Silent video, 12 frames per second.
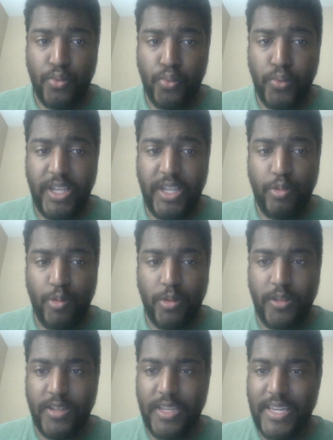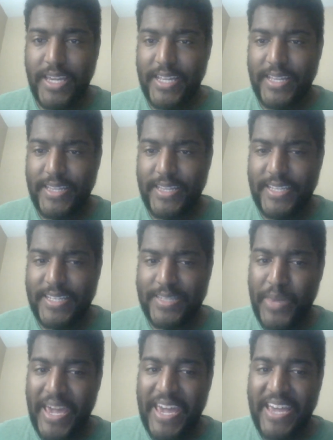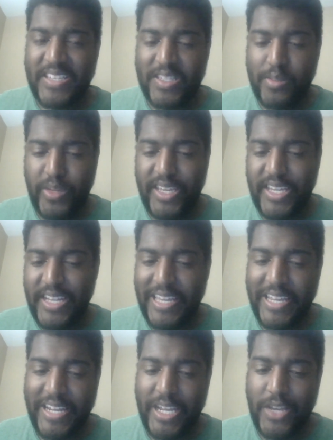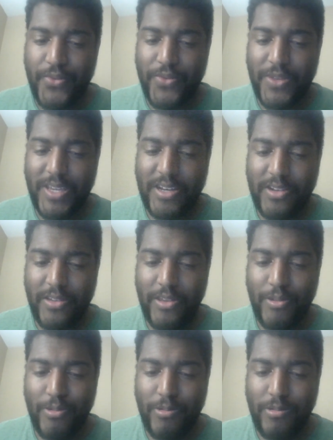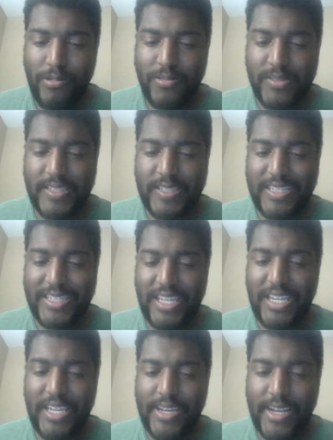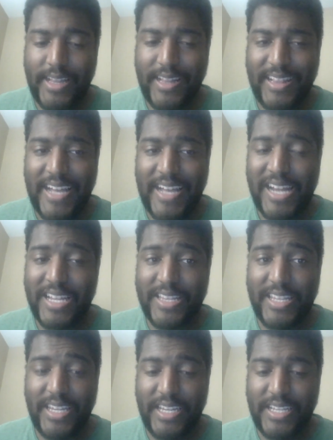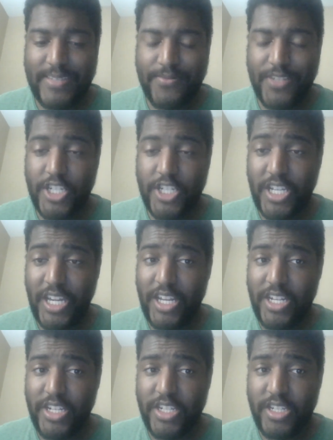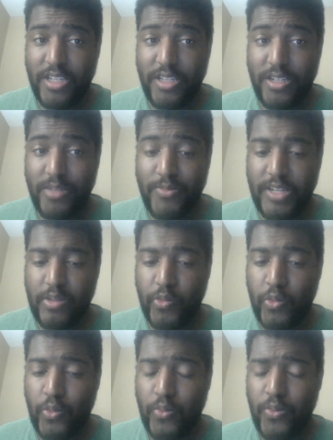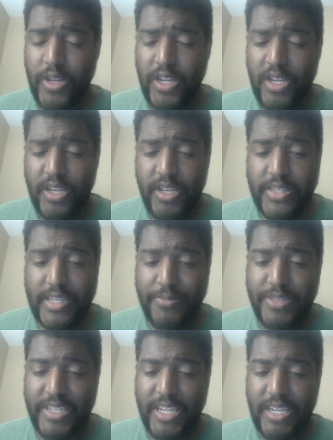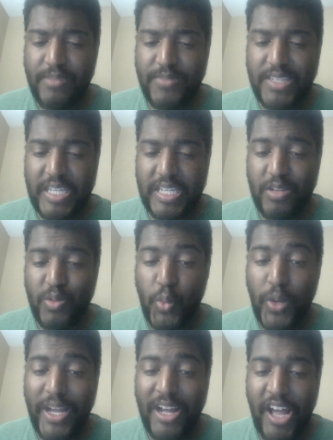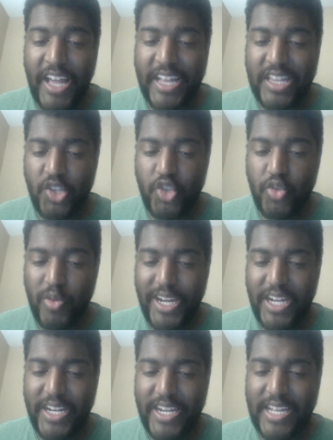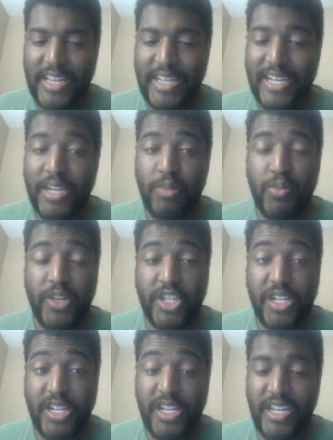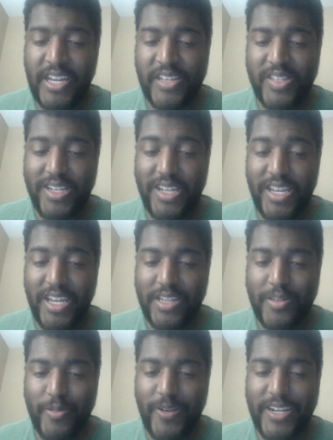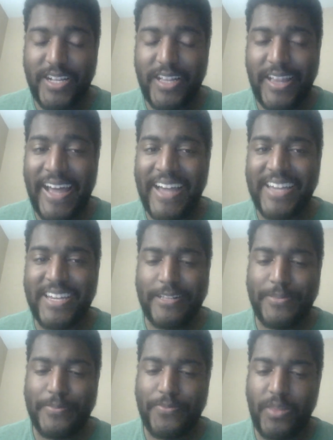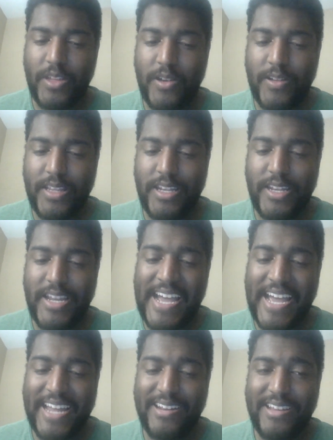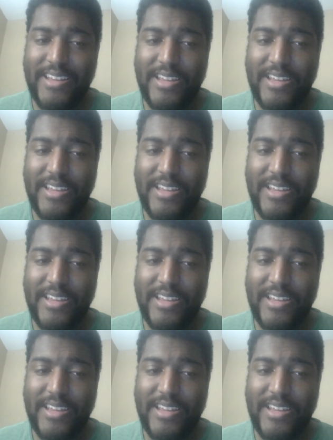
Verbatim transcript: when you look at this past week in the NFL, you see a lot of things changed a little bit. Some teams did well at the trade deadline, which ended yesterday at 3 o'clock on the dot.